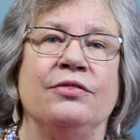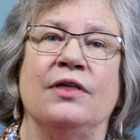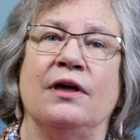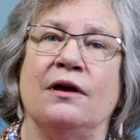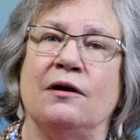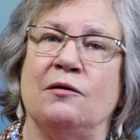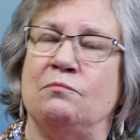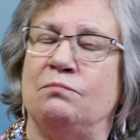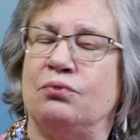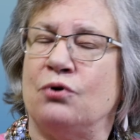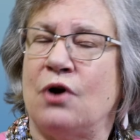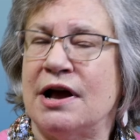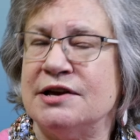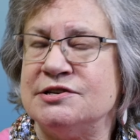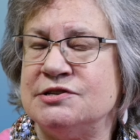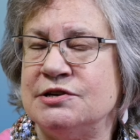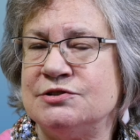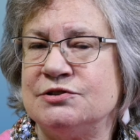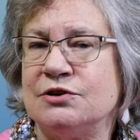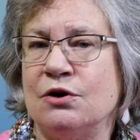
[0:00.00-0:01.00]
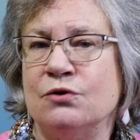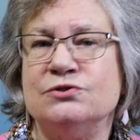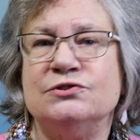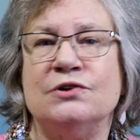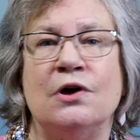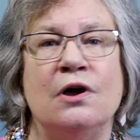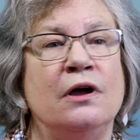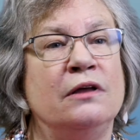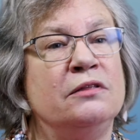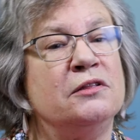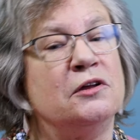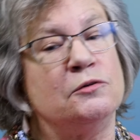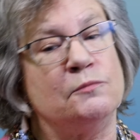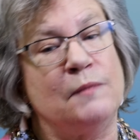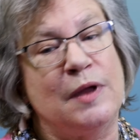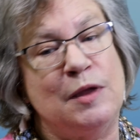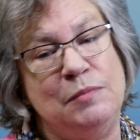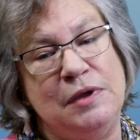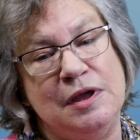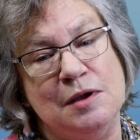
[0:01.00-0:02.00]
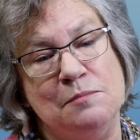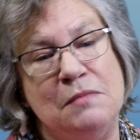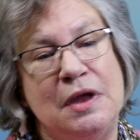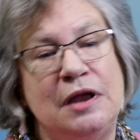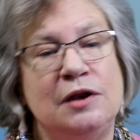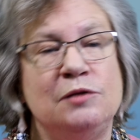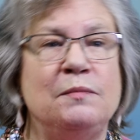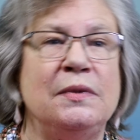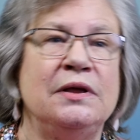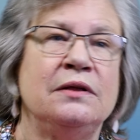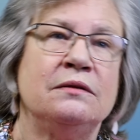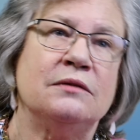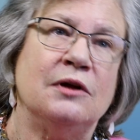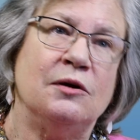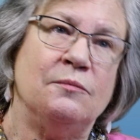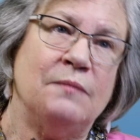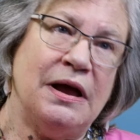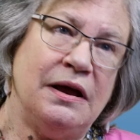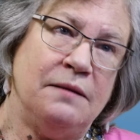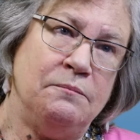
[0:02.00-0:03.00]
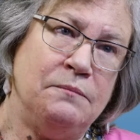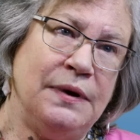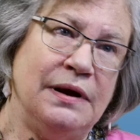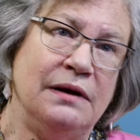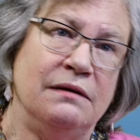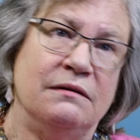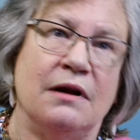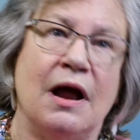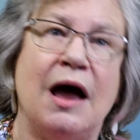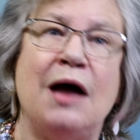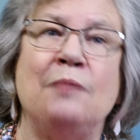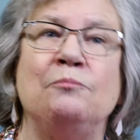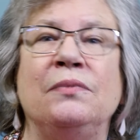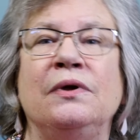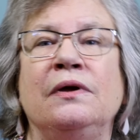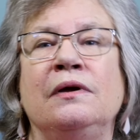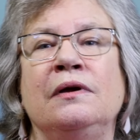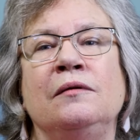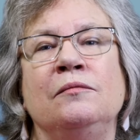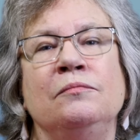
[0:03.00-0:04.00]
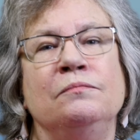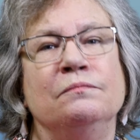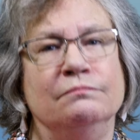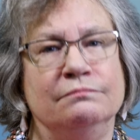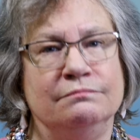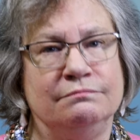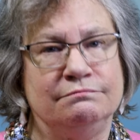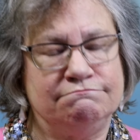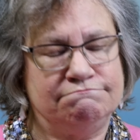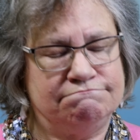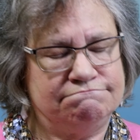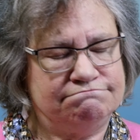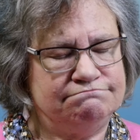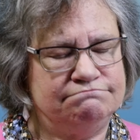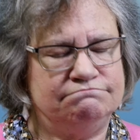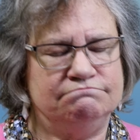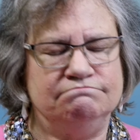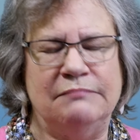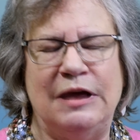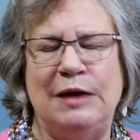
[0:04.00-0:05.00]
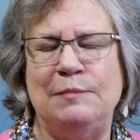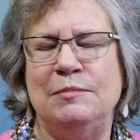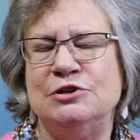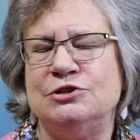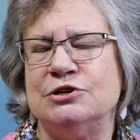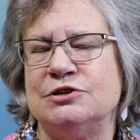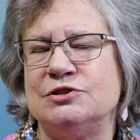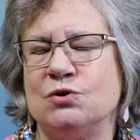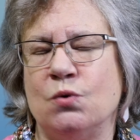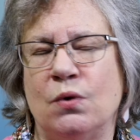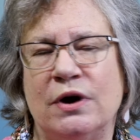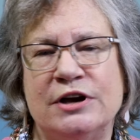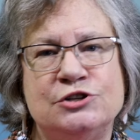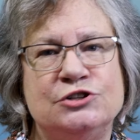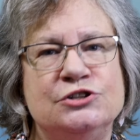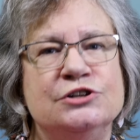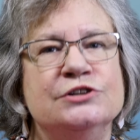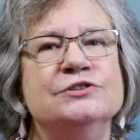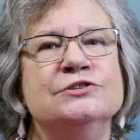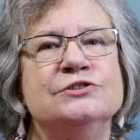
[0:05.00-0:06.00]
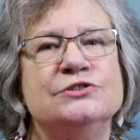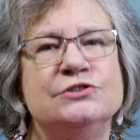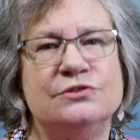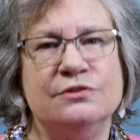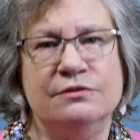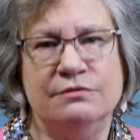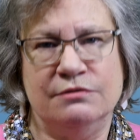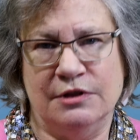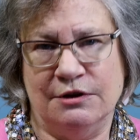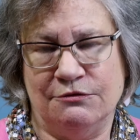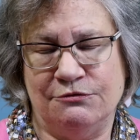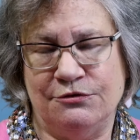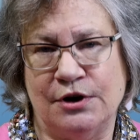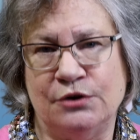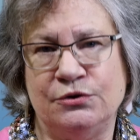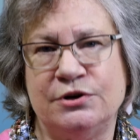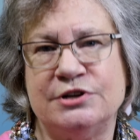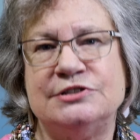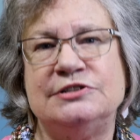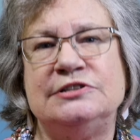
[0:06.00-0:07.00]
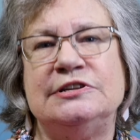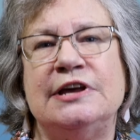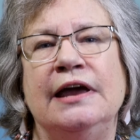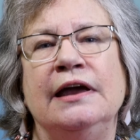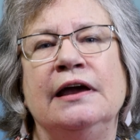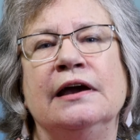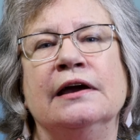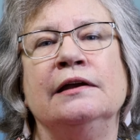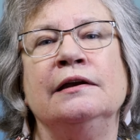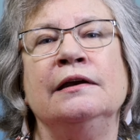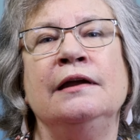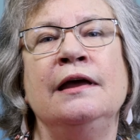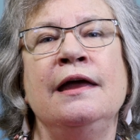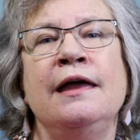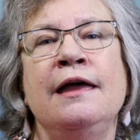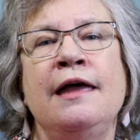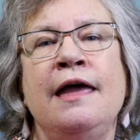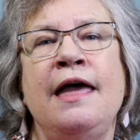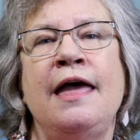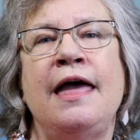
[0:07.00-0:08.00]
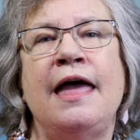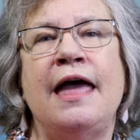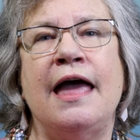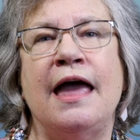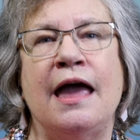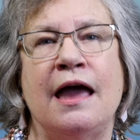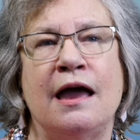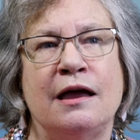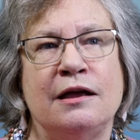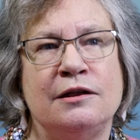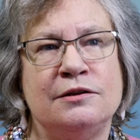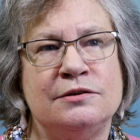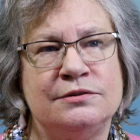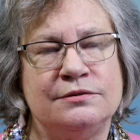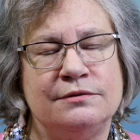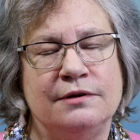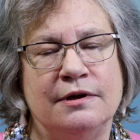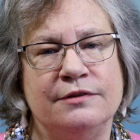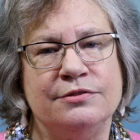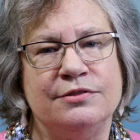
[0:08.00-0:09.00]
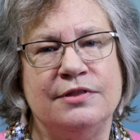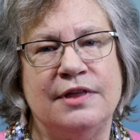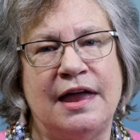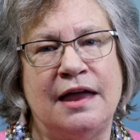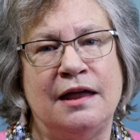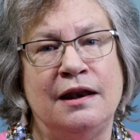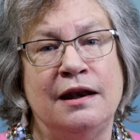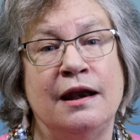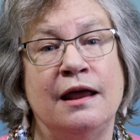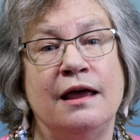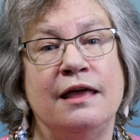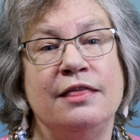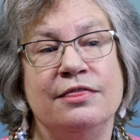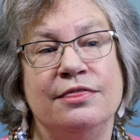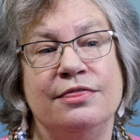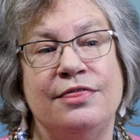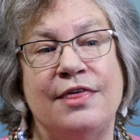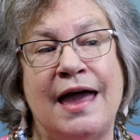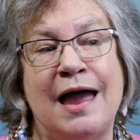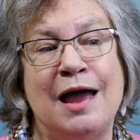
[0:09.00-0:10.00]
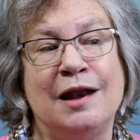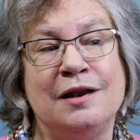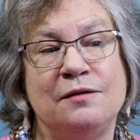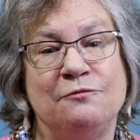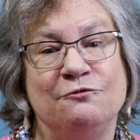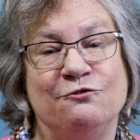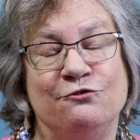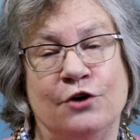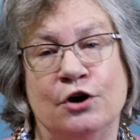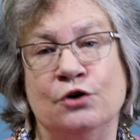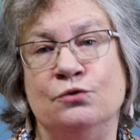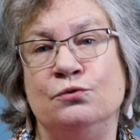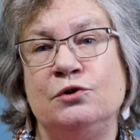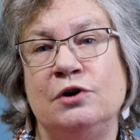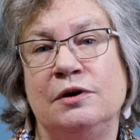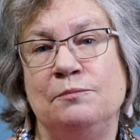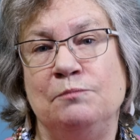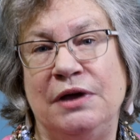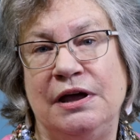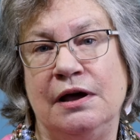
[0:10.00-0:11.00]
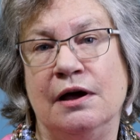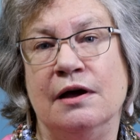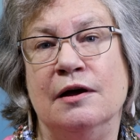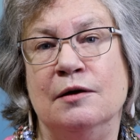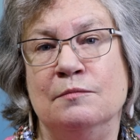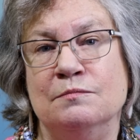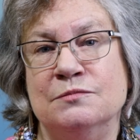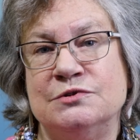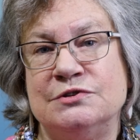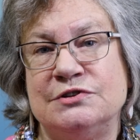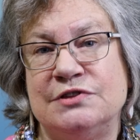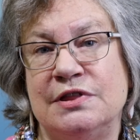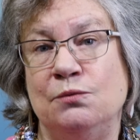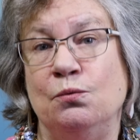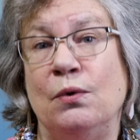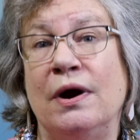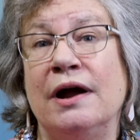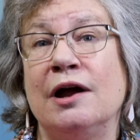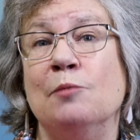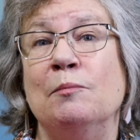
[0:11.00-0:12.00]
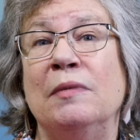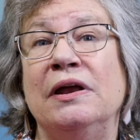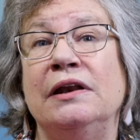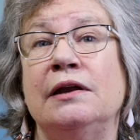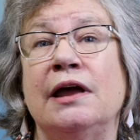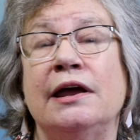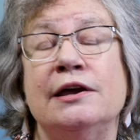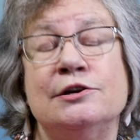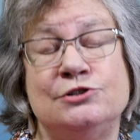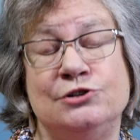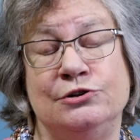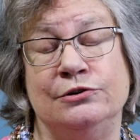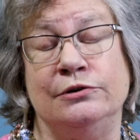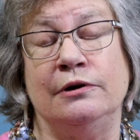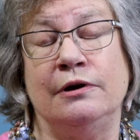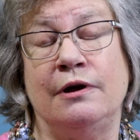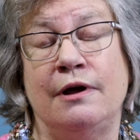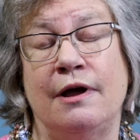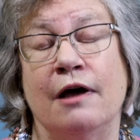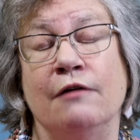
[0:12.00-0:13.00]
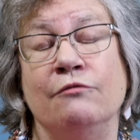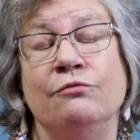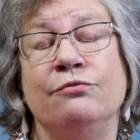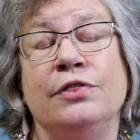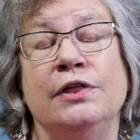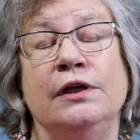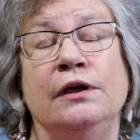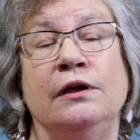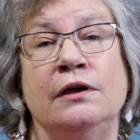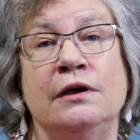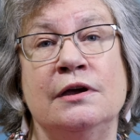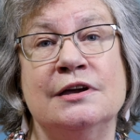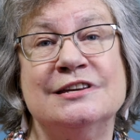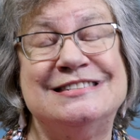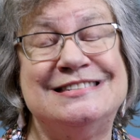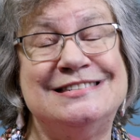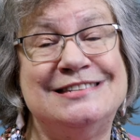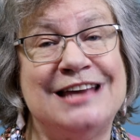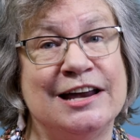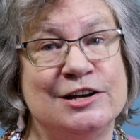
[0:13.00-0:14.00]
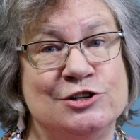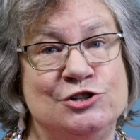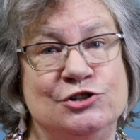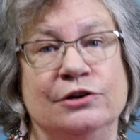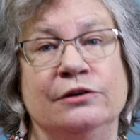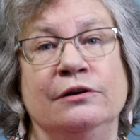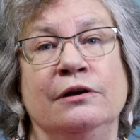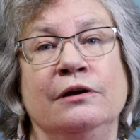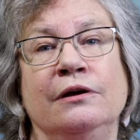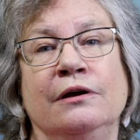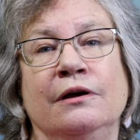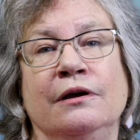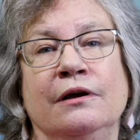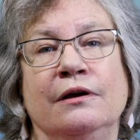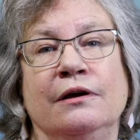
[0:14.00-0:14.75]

The process goes on. There may be amendment, there may not be, maybe just questions. The vote is taken, and then that vote becomes the recommendation of the section